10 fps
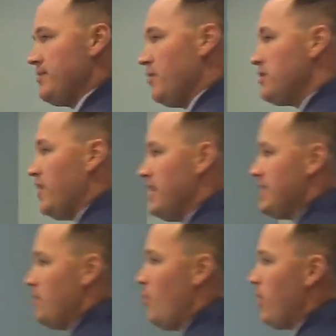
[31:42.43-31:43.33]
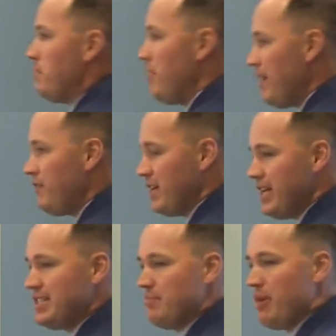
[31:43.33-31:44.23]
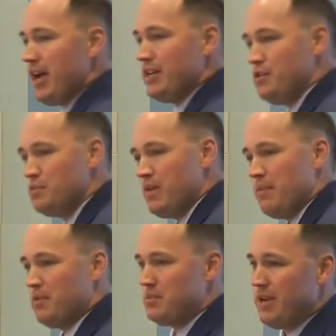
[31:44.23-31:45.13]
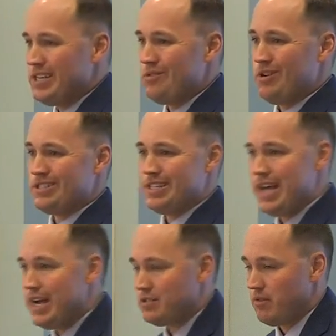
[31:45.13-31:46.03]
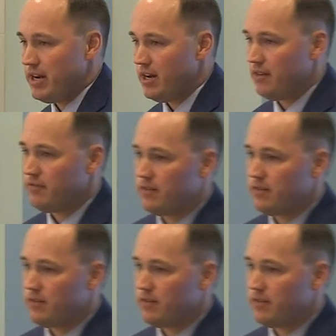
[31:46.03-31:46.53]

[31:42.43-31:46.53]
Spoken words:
First of all, I'd say Warren Buffett isn't buying newspapers because he wants the tax write-off.